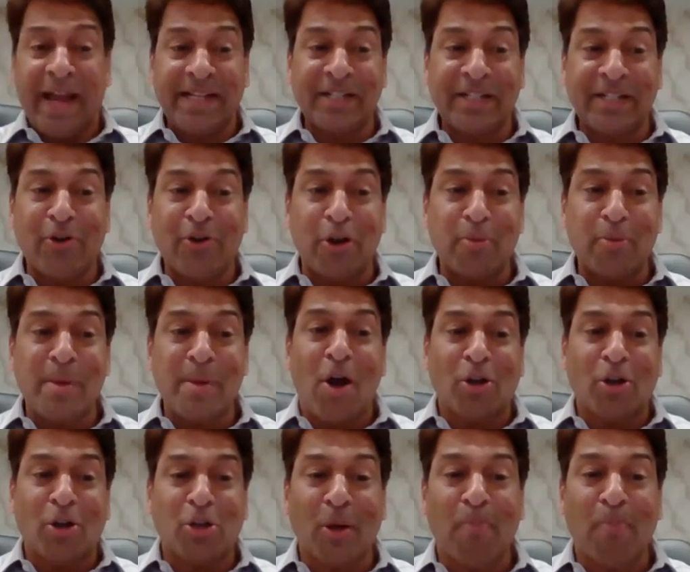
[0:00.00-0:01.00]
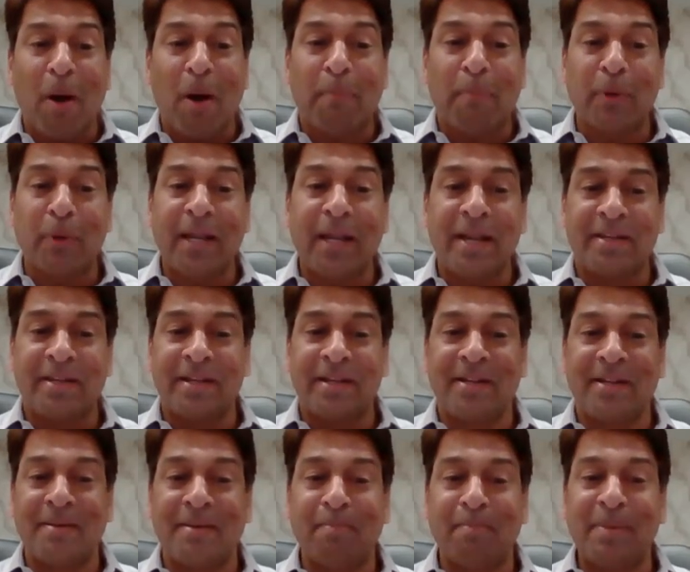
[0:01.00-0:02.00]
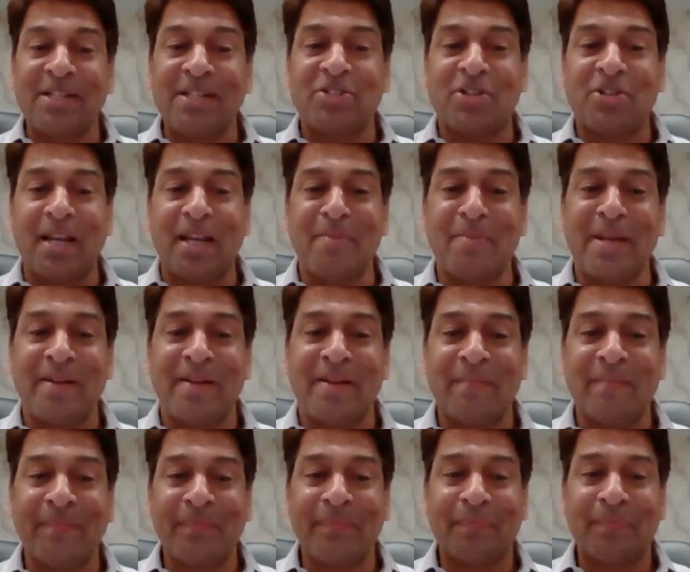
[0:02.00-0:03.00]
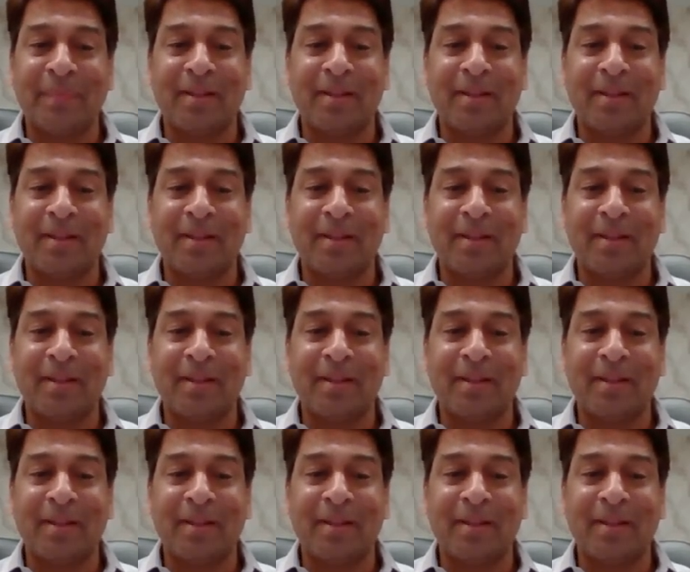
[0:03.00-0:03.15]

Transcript: Is it going to be auto-populated? Please tell me.